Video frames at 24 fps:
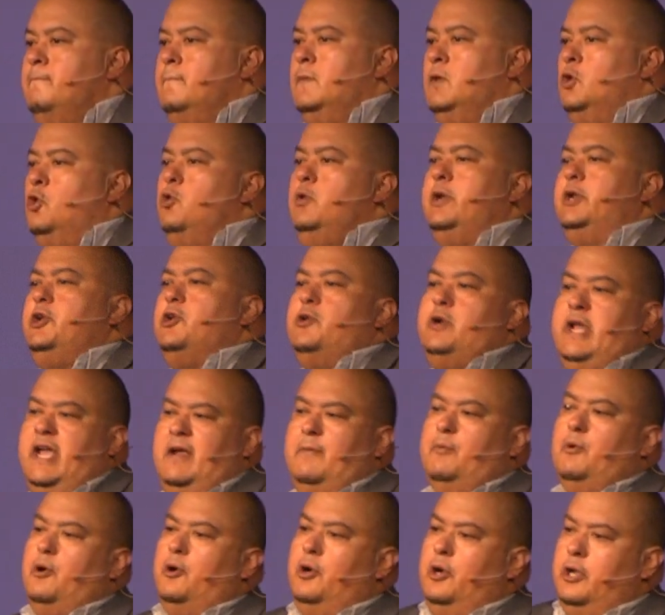Who in your
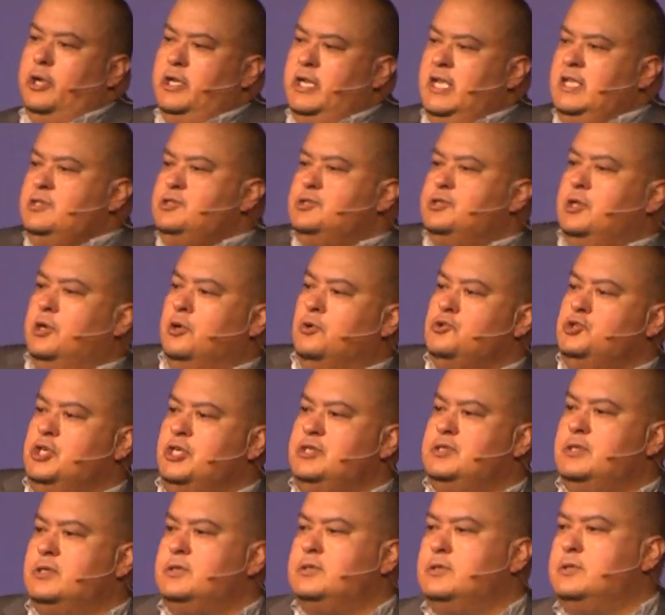neighborhood needs to know
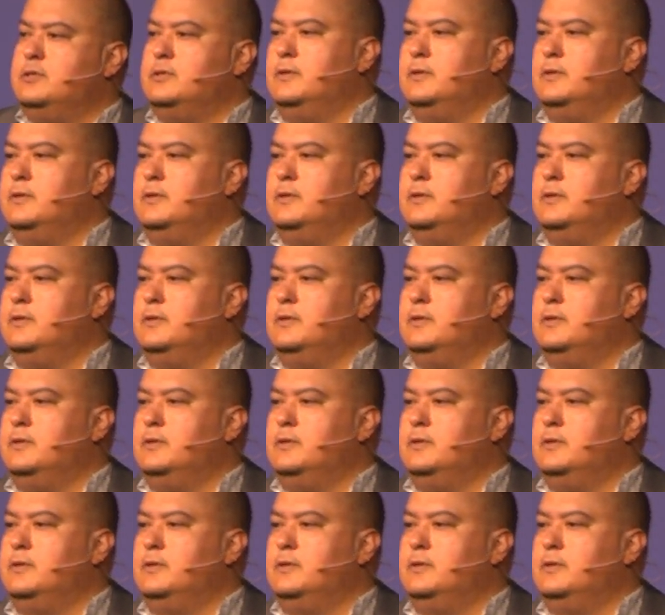Jesus?